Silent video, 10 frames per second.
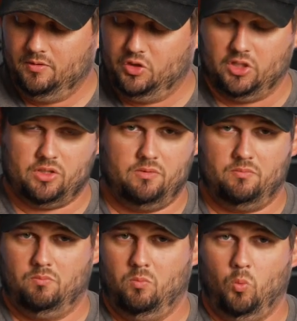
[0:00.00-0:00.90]
just
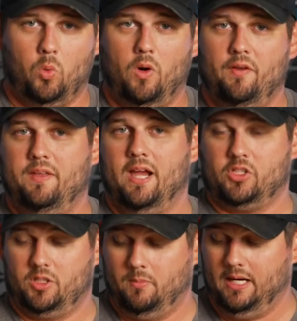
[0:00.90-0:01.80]
were worth the
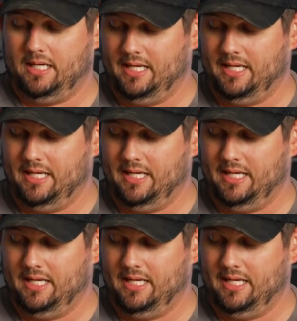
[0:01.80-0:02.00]
extra money.